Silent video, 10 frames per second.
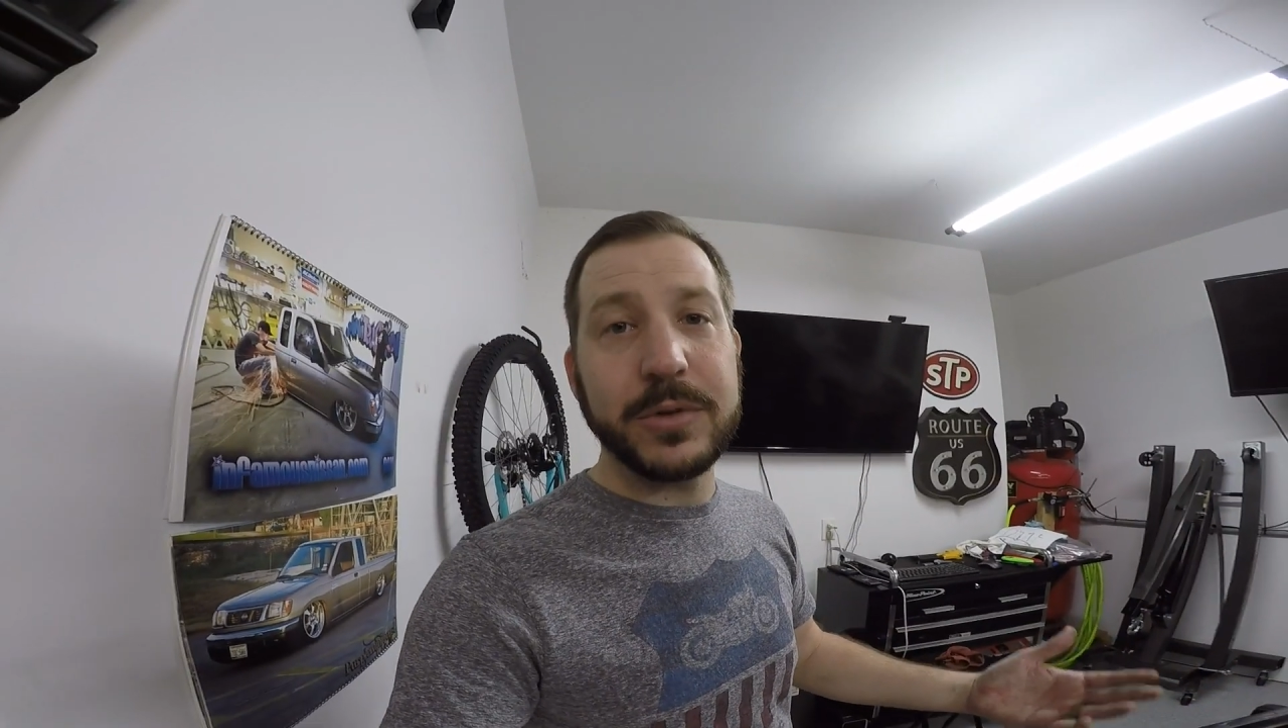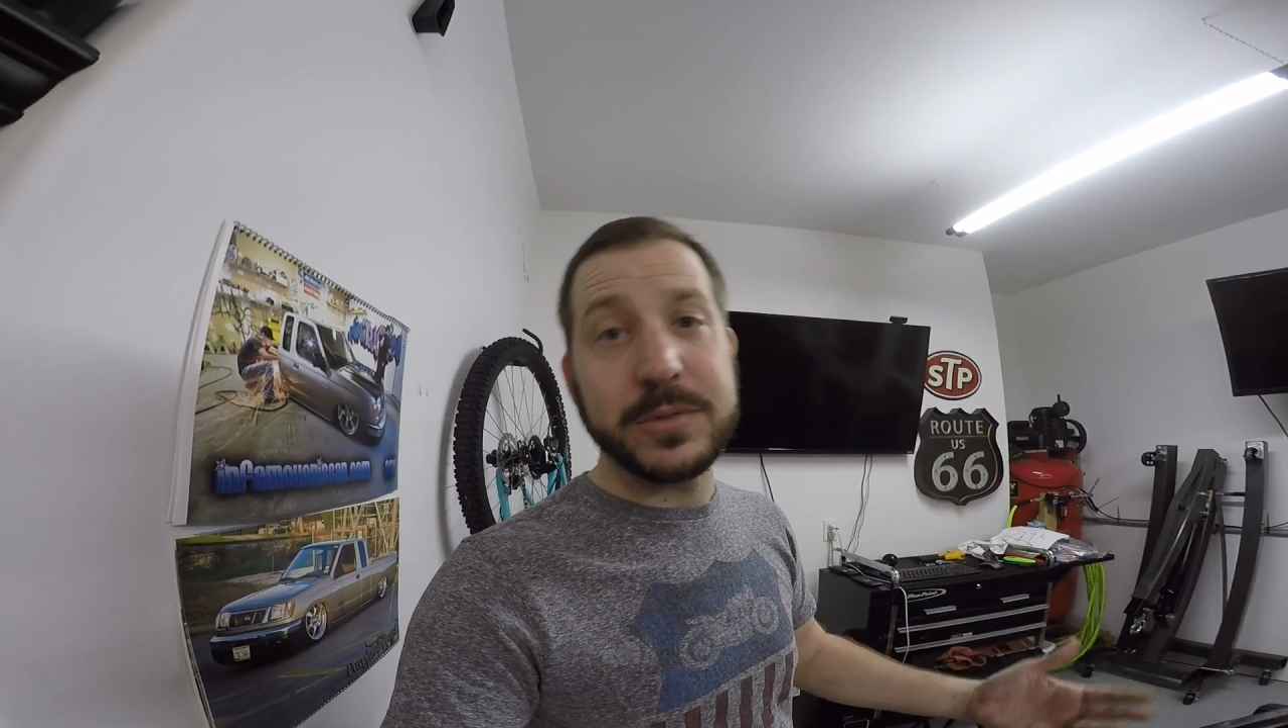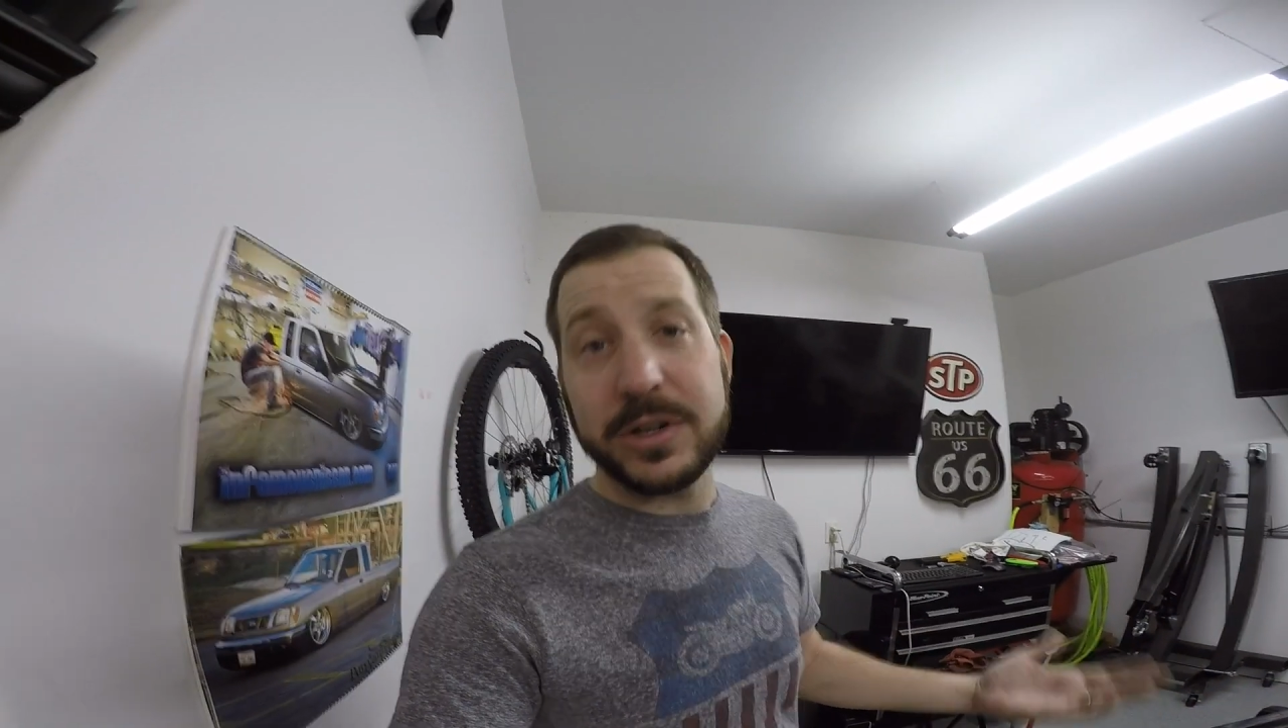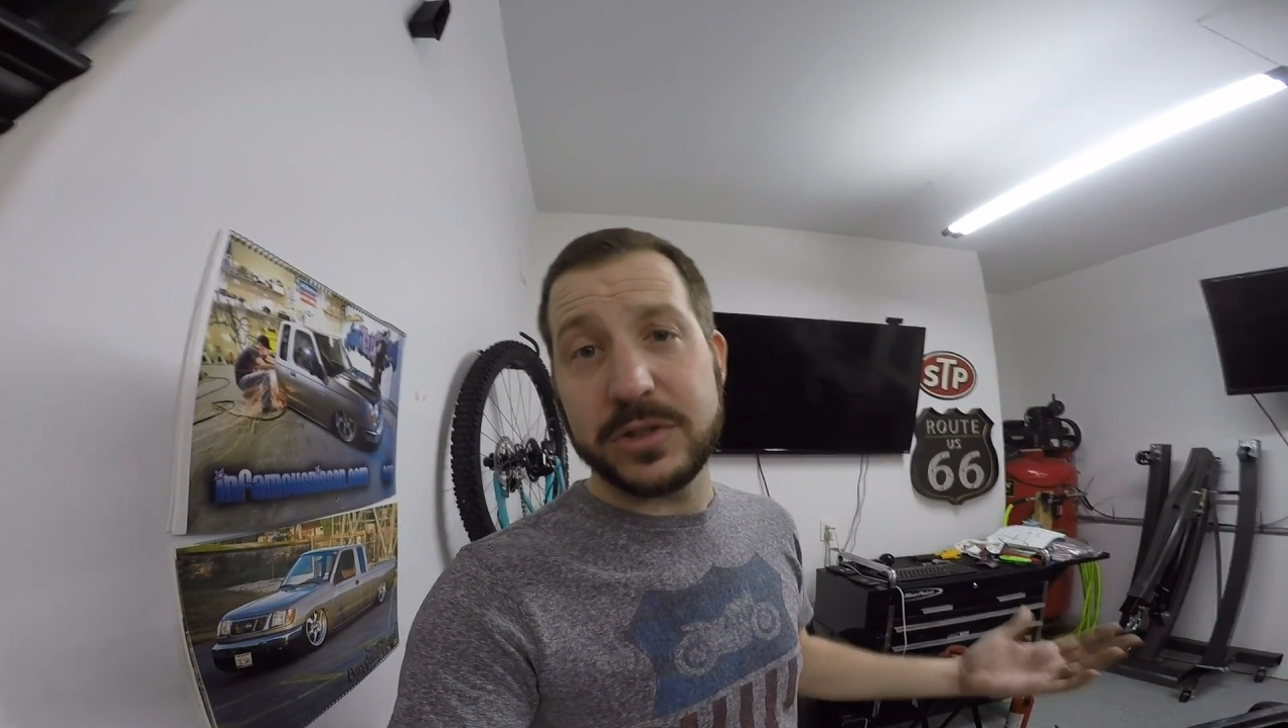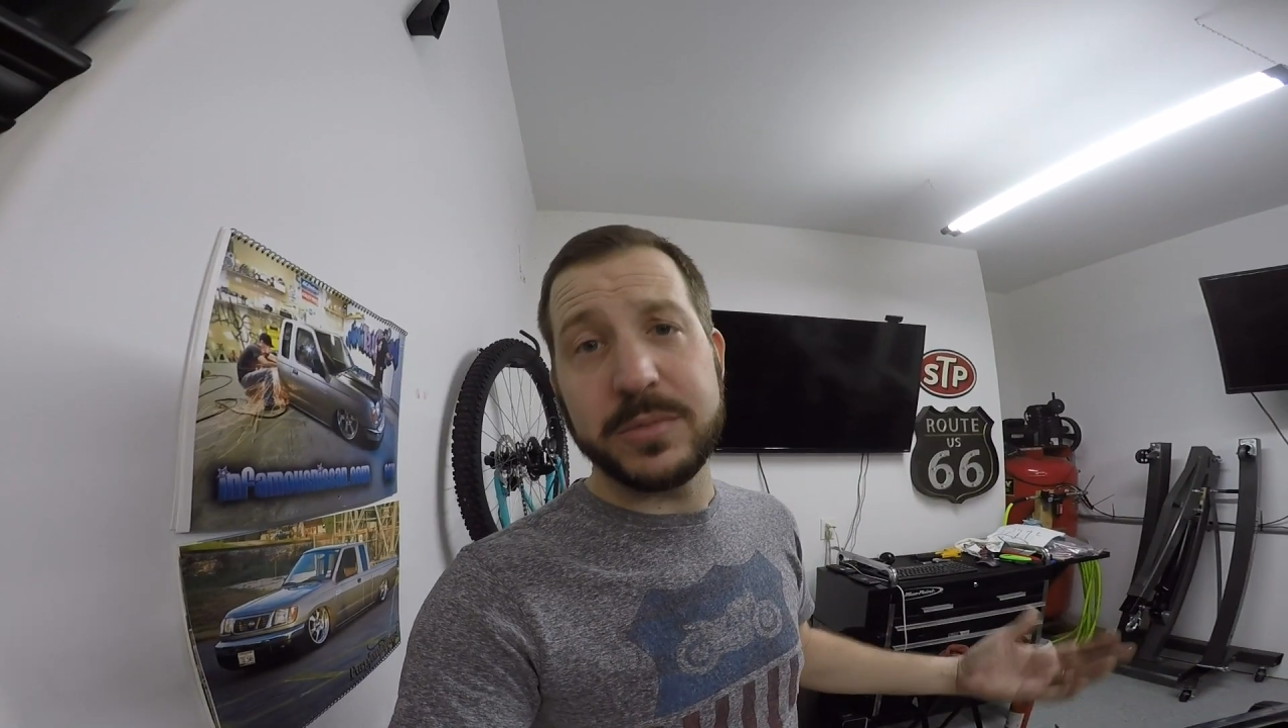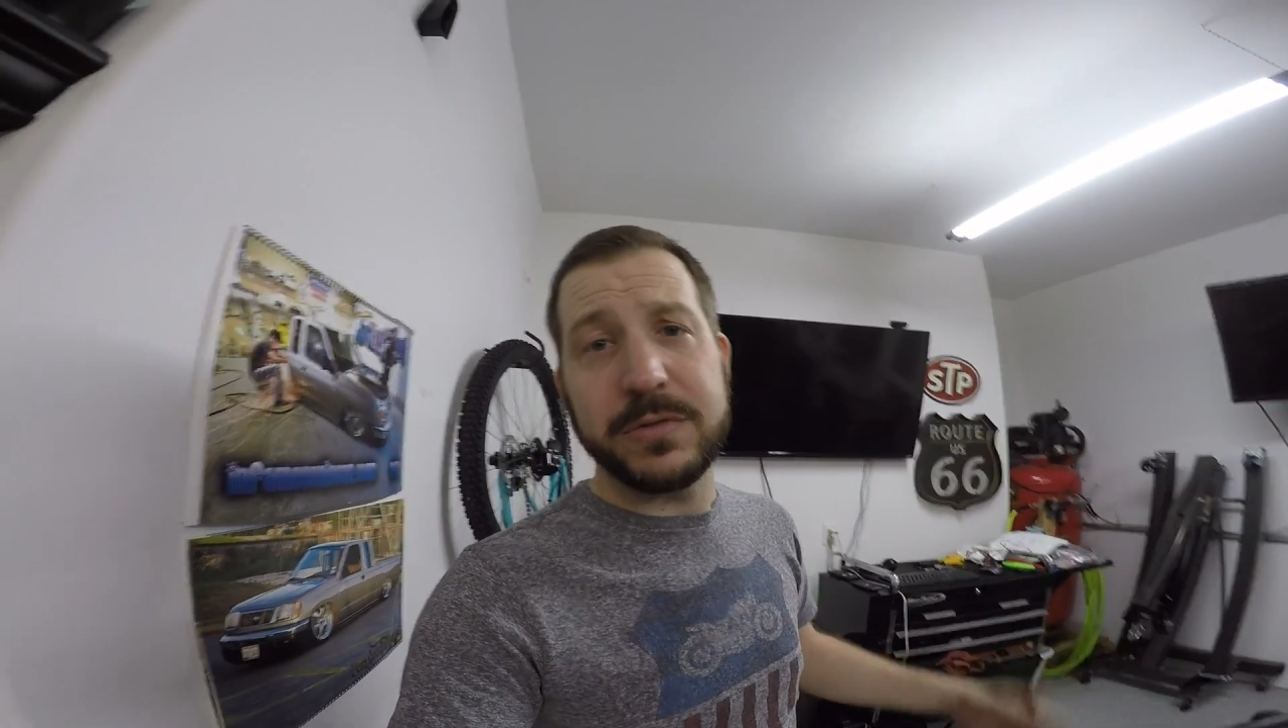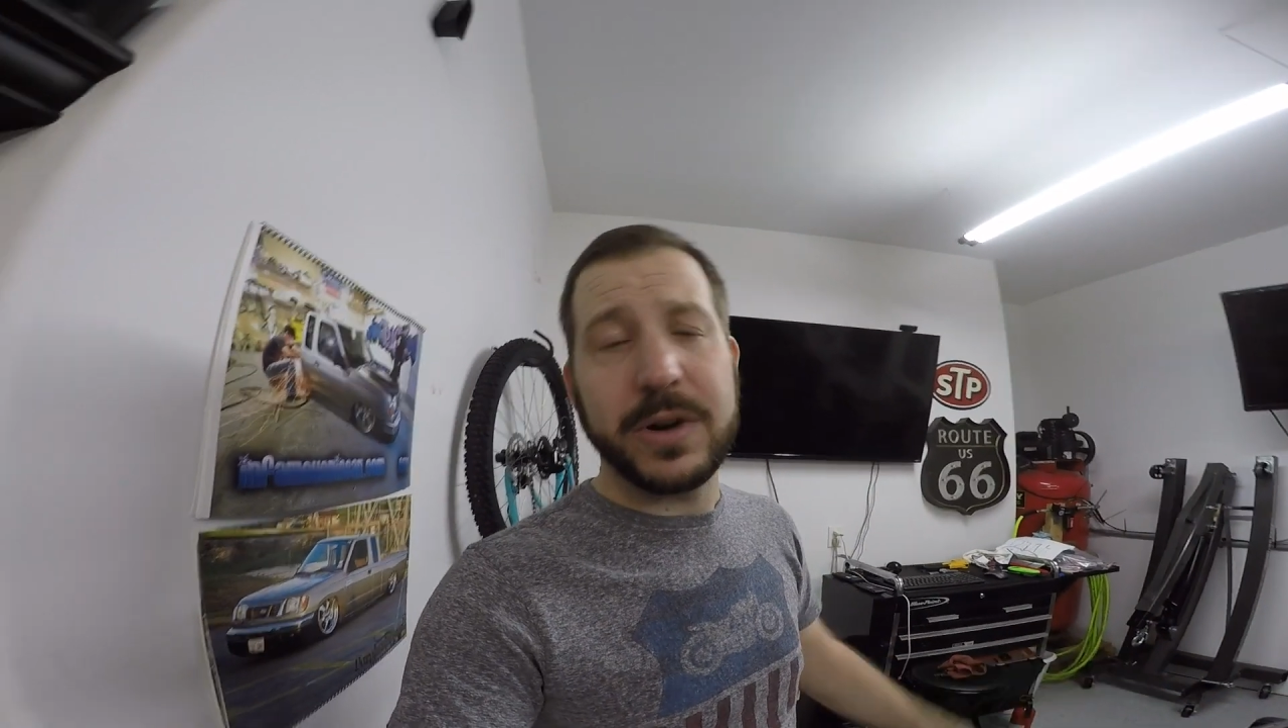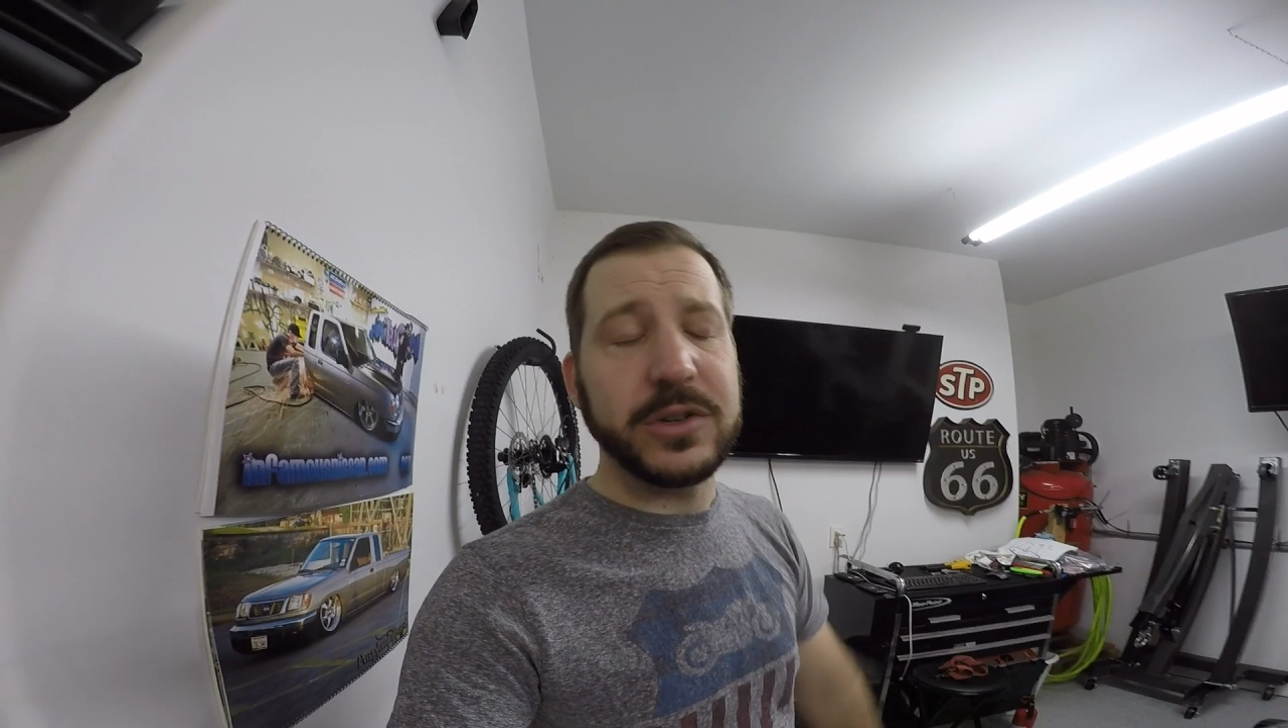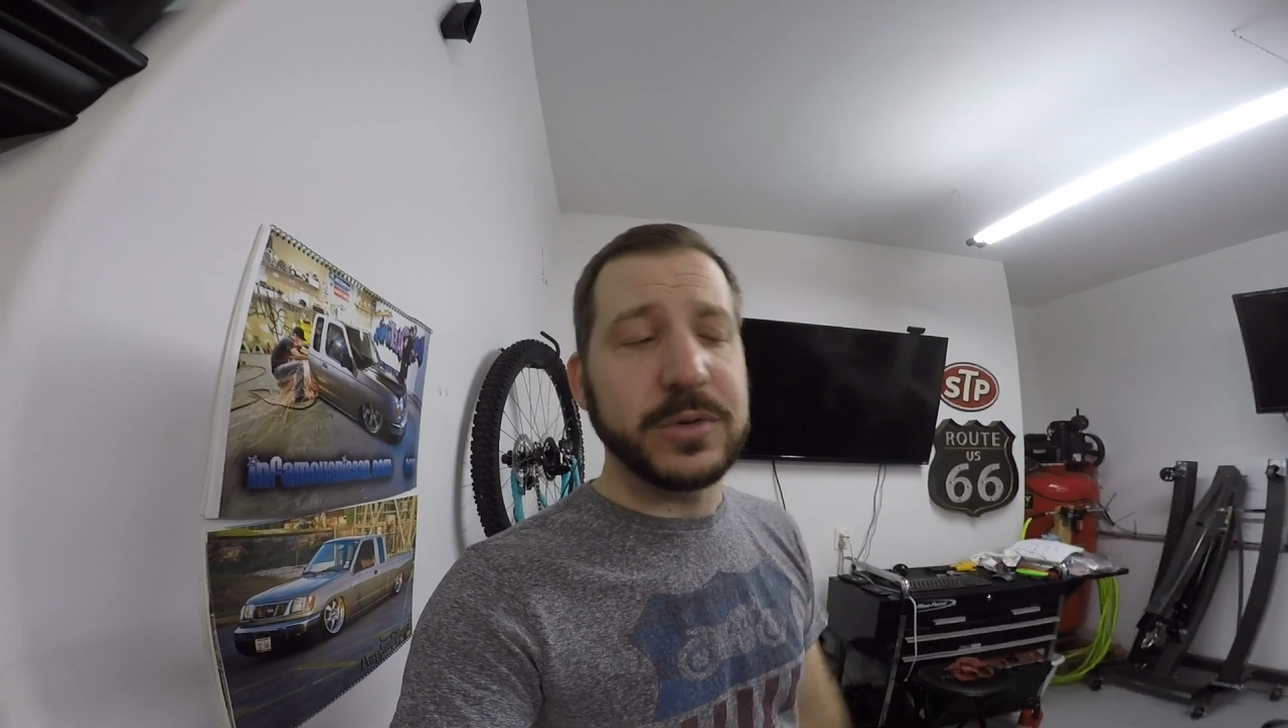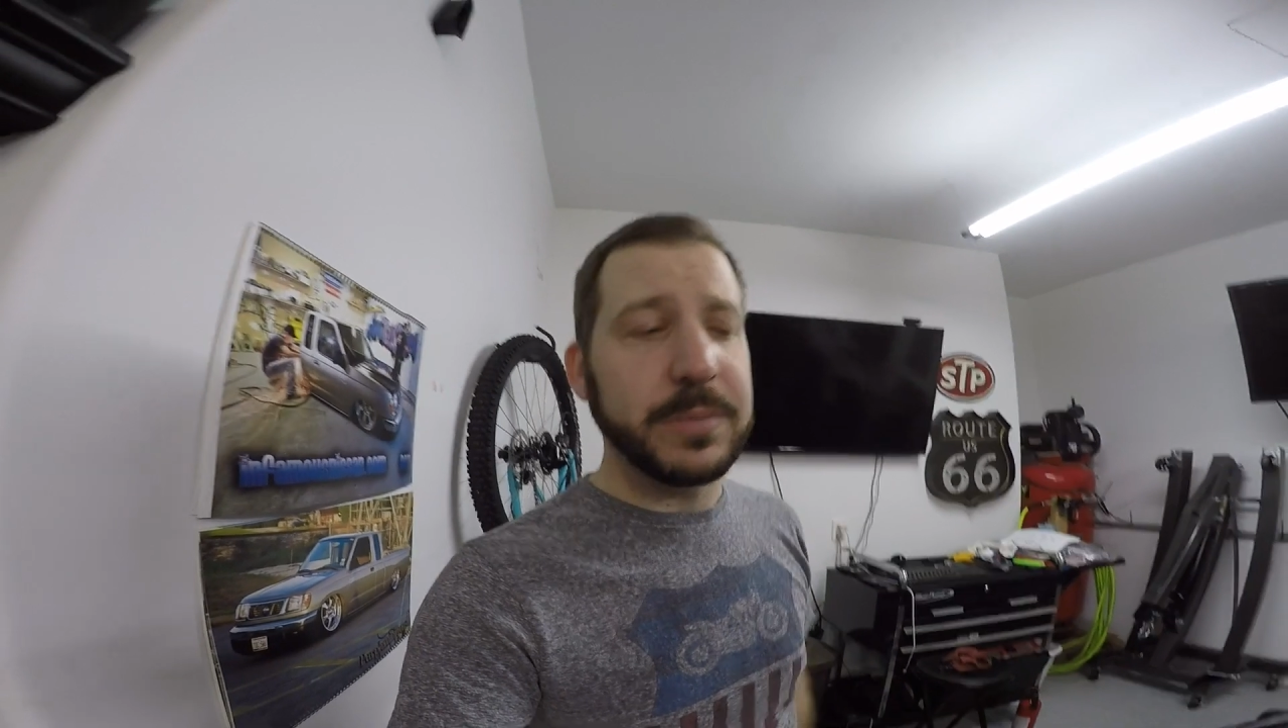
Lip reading: especially before I do